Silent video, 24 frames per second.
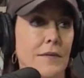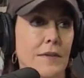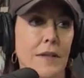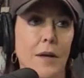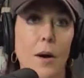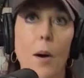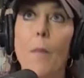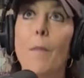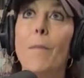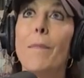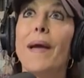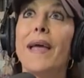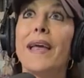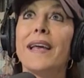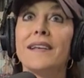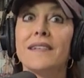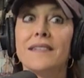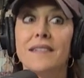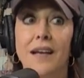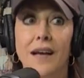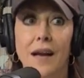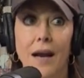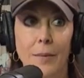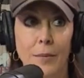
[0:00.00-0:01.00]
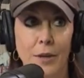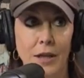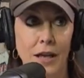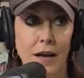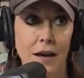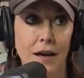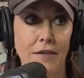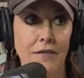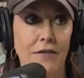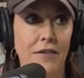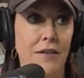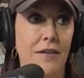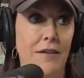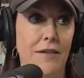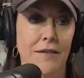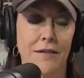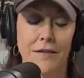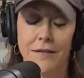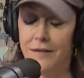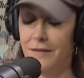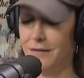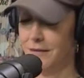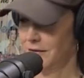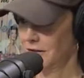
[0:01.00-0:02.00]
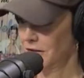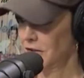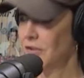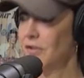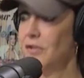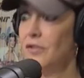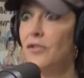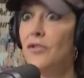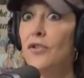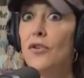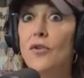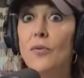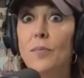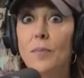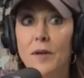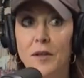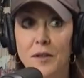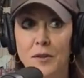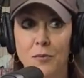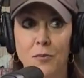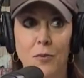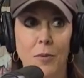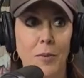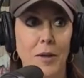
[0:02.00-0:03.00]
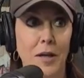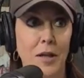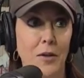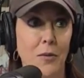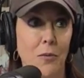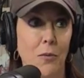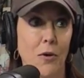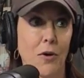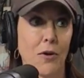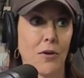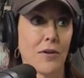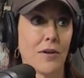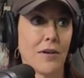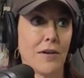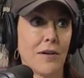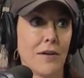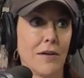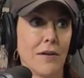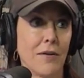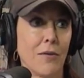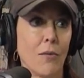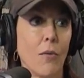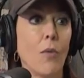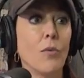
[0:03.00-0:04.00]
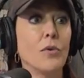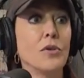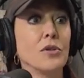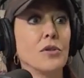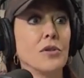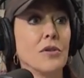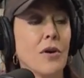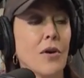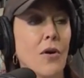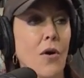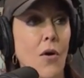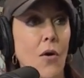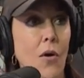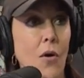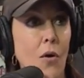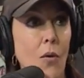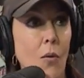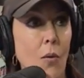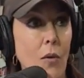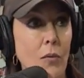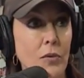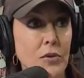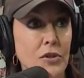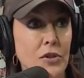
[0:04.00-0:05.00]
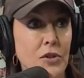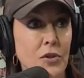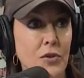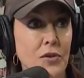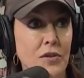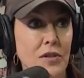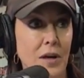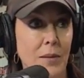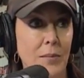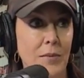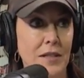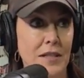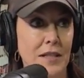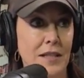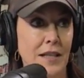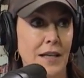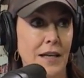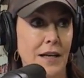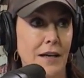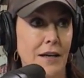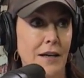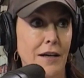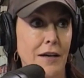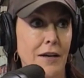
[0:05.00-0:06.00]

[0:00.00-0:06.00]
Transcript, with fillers: Sort Amazing I'm alive. Same. Stupidest woman in the world. Dumb. Glad was, there weren't What was your phones. dumbest thing?